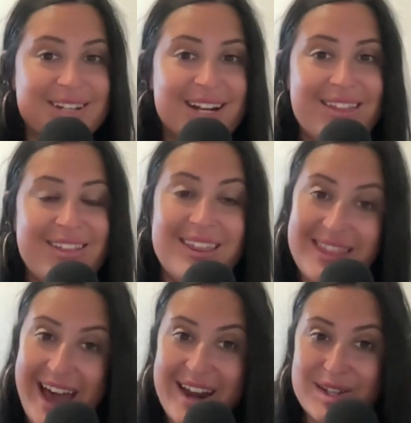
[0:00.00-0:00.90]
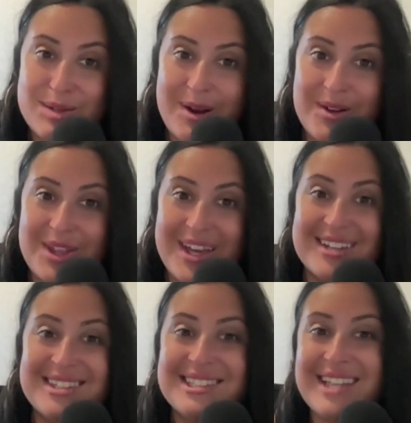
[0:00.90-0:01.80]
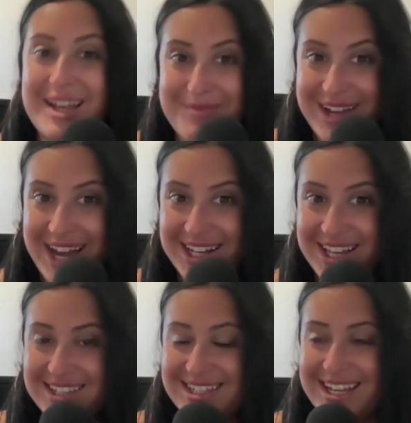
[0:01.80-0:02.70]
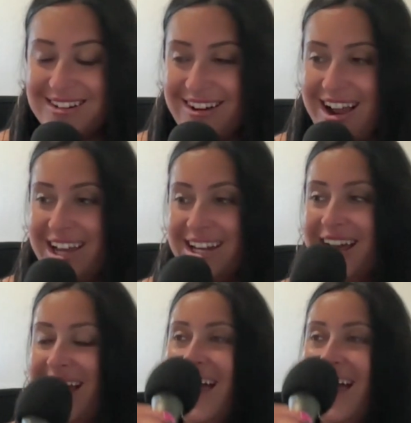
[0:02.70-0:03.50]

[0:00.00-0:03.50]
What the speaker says: And I think that is where the excitement kind of kicks in, right?